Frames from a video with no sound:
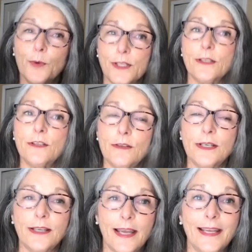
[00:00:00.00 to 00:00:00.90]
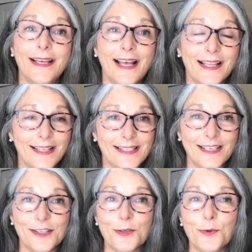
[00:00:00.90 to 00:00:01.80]
what to do today, let's
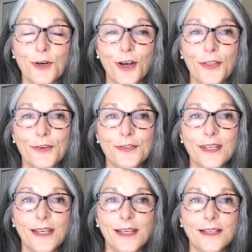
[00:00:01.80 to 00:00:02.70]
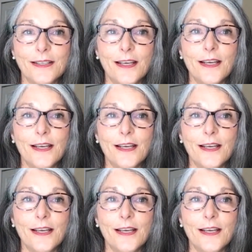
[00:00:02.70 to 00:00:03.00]
get to work on those things.